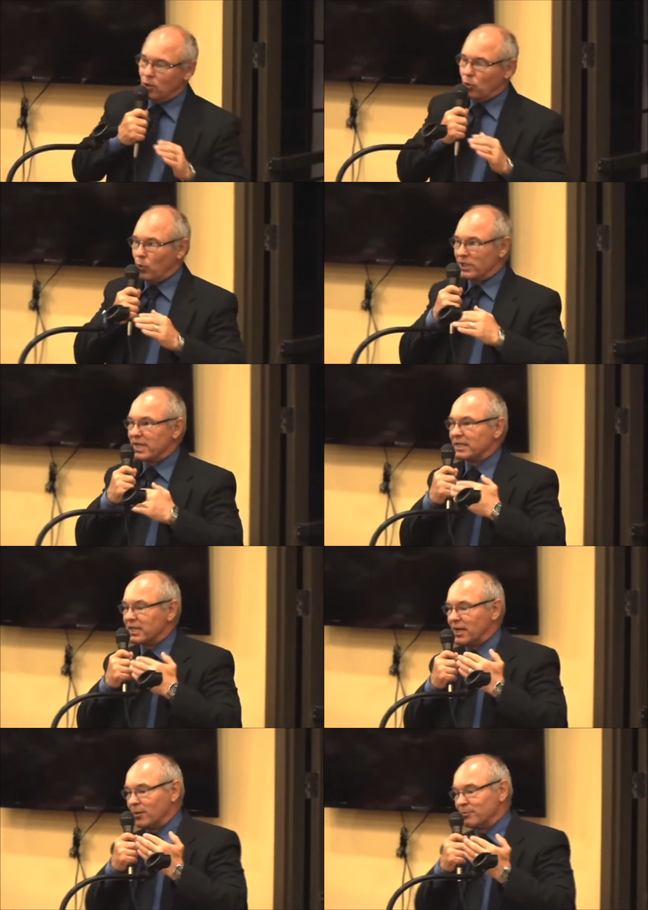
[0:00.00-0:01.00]
what that
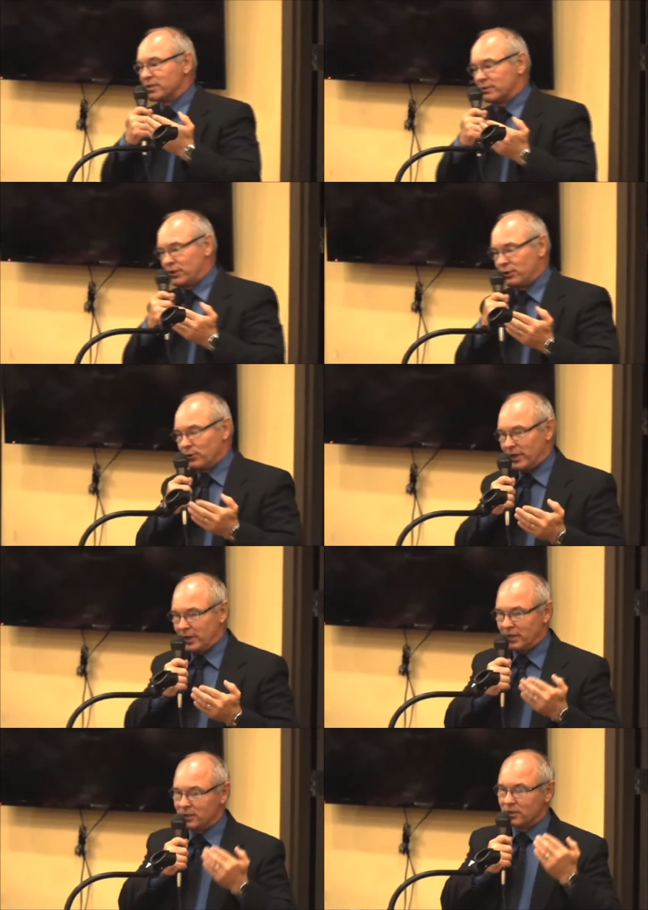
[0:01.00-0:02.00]
comes to
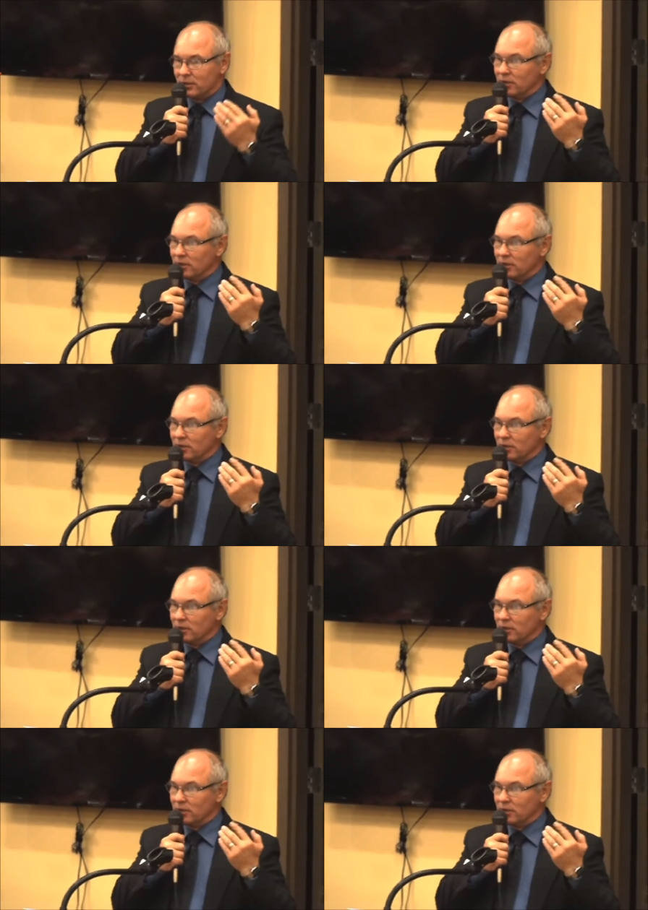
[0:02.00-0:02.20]
is